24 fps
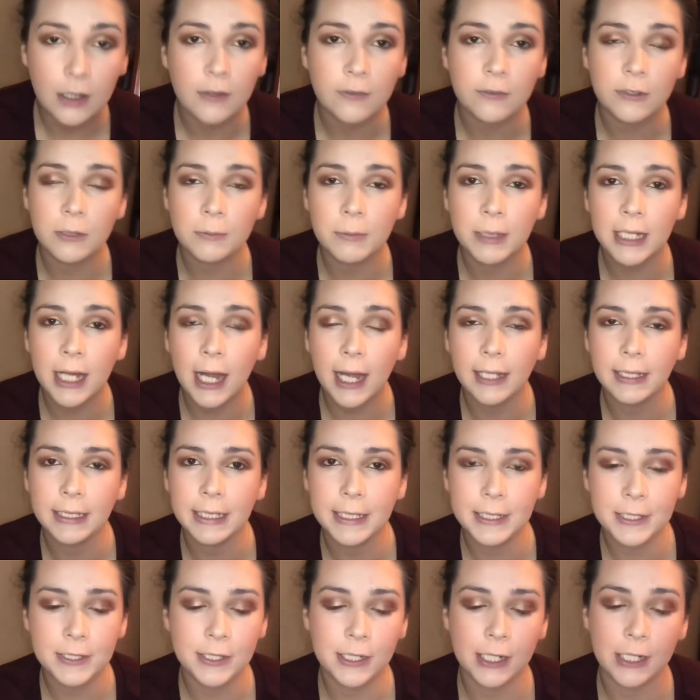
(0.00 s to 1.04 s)
For my
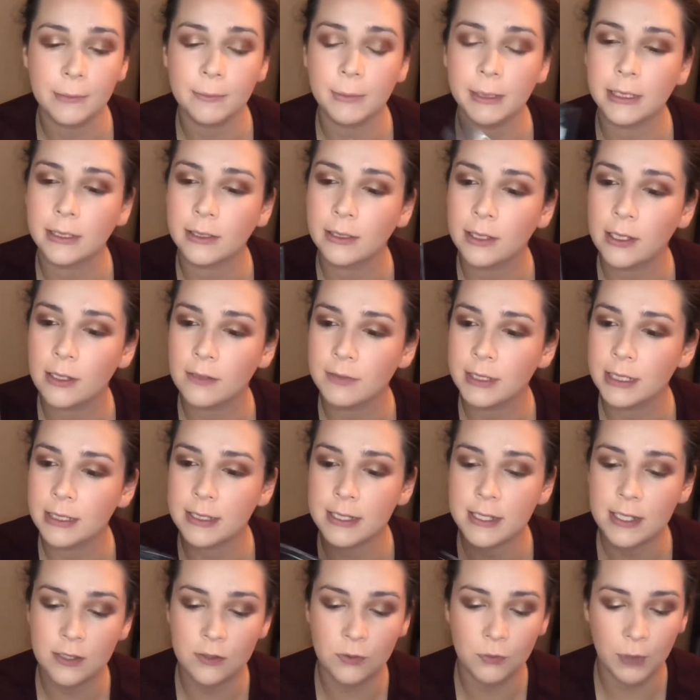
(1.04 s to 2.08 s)
highlighter, I've been loving
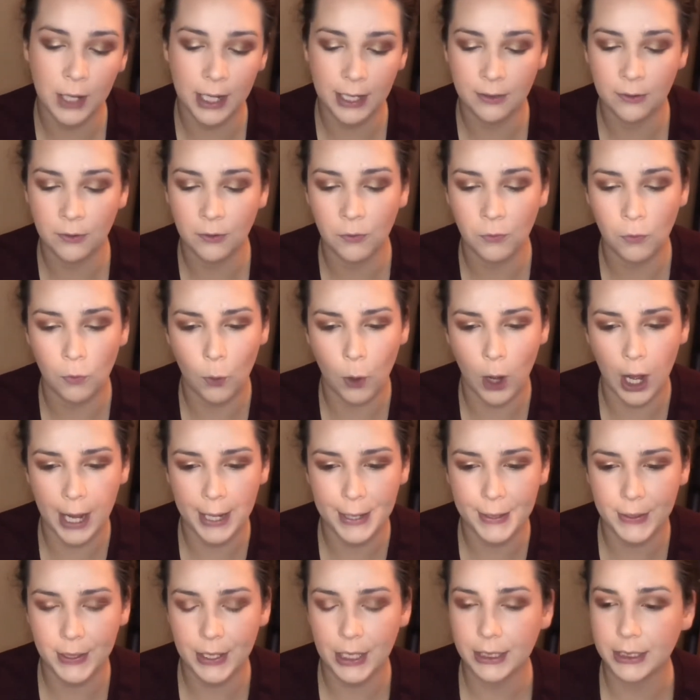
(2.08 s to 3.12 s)
this Wet n
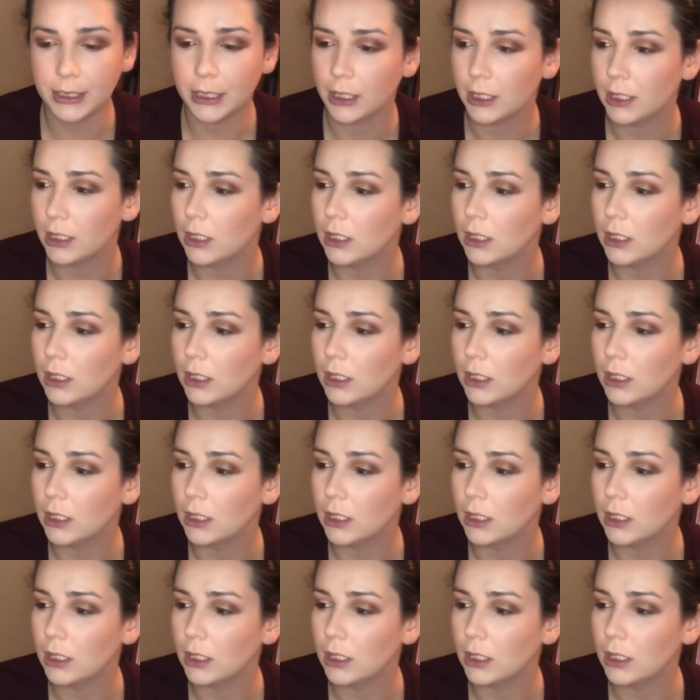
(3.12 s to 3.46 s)
Wild